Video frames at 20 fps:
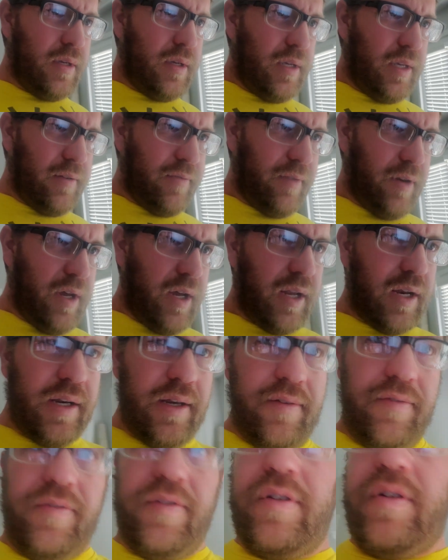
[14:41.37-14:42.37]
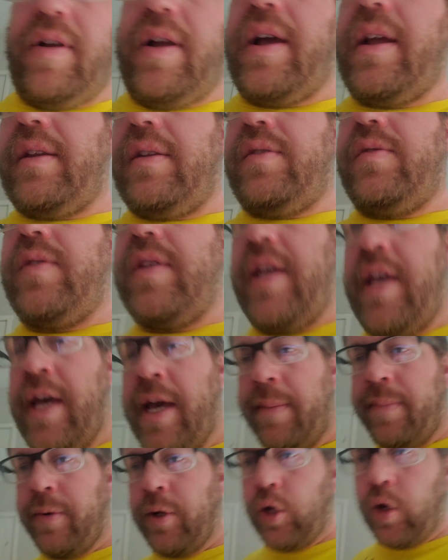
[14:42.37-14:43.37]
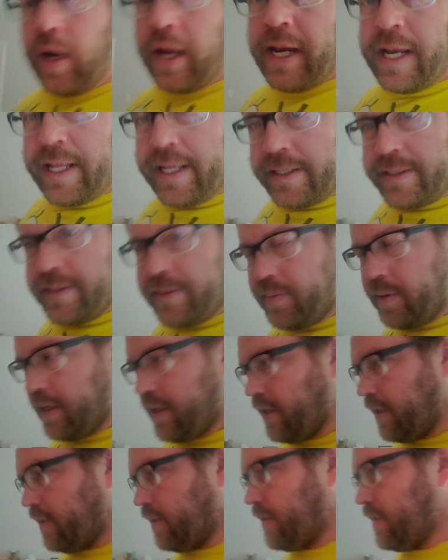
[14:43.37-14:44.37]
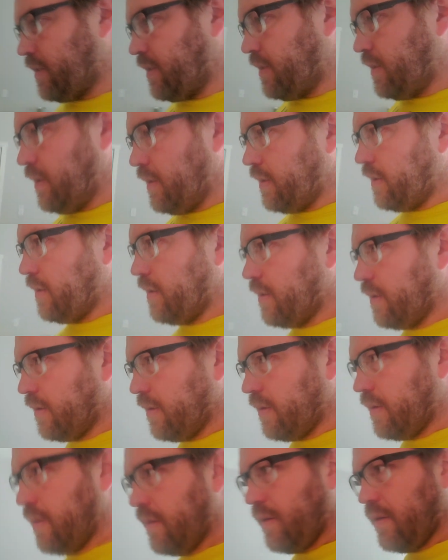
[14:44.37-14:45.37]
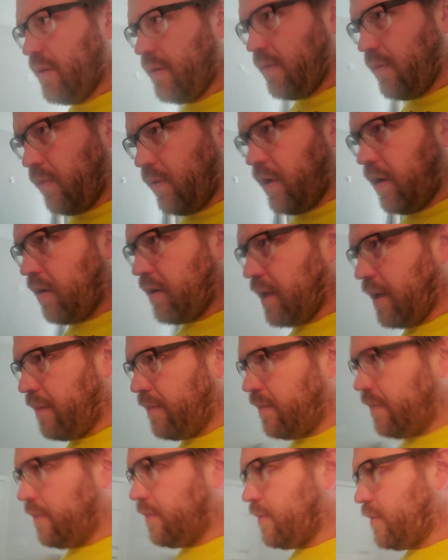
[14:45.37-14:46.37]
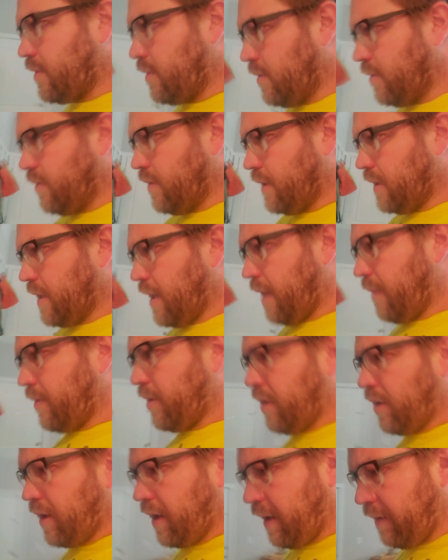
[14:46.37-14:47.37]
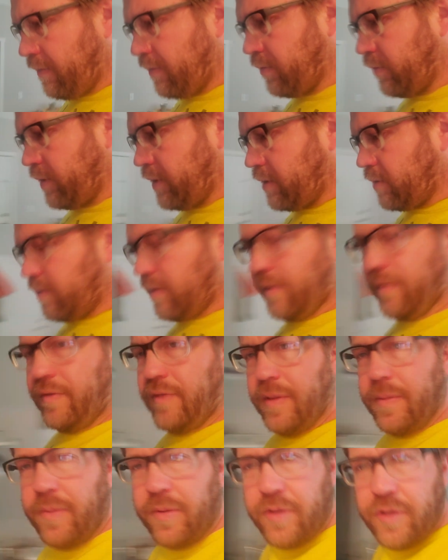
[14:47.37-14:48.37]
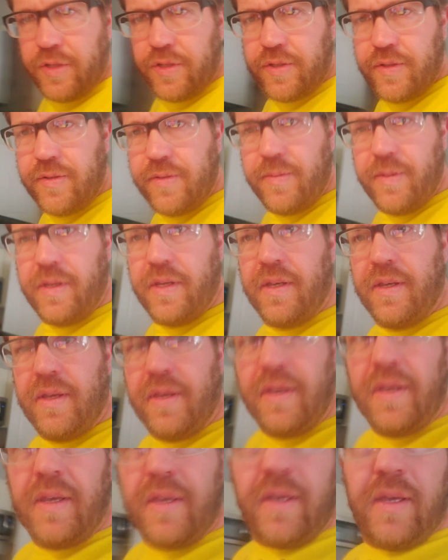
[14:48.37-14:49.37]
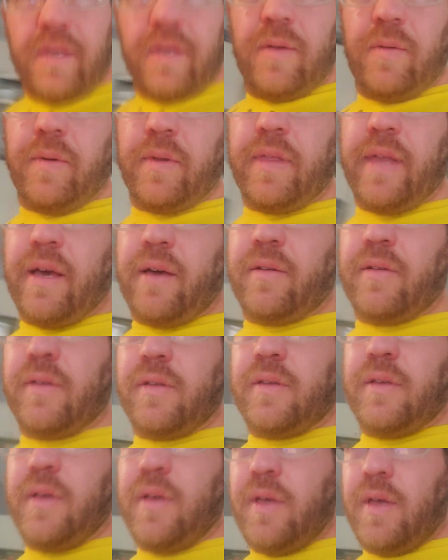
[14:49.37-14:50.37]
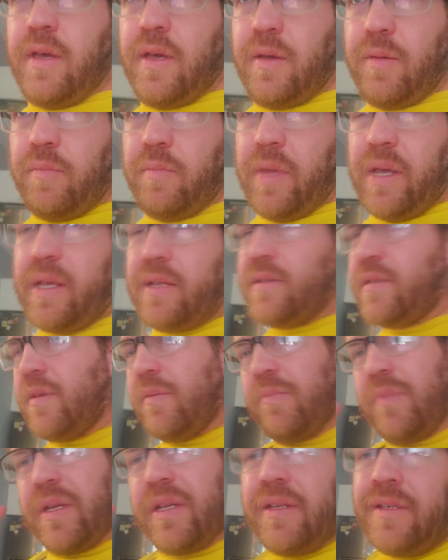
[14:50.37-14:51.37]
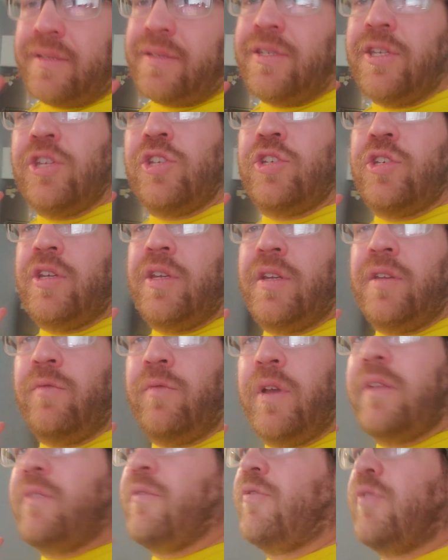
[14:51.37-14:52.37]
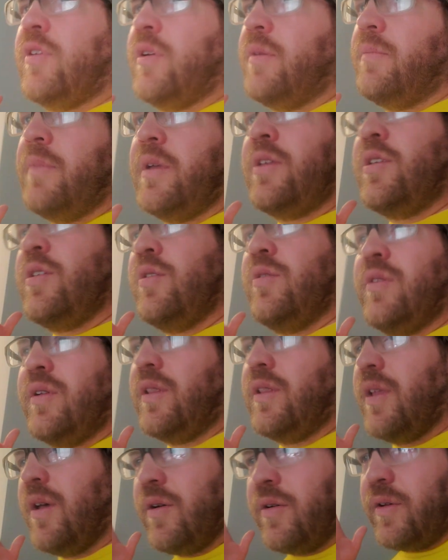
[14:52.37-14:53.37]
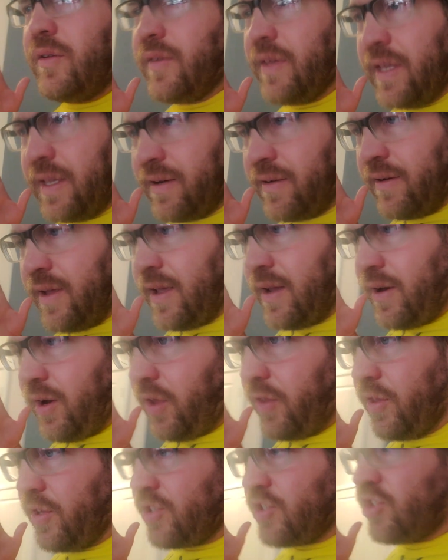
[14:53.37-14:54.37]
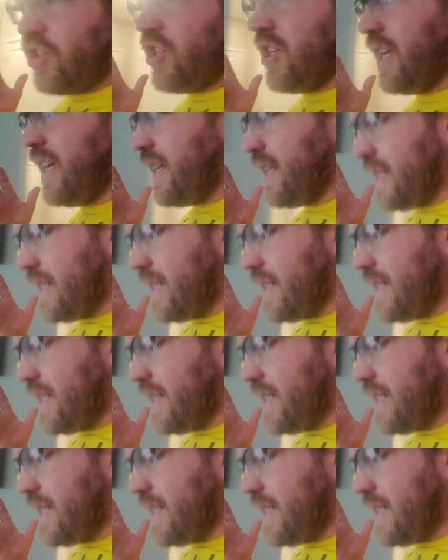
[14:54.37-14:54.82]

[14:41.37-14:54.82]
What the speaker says: If not, I need to figure out how to do the upgradings, because we all come to a time in our life when we just want to flip on the tube without making some big decision and waiting for a menu to load on the internet and all this shit.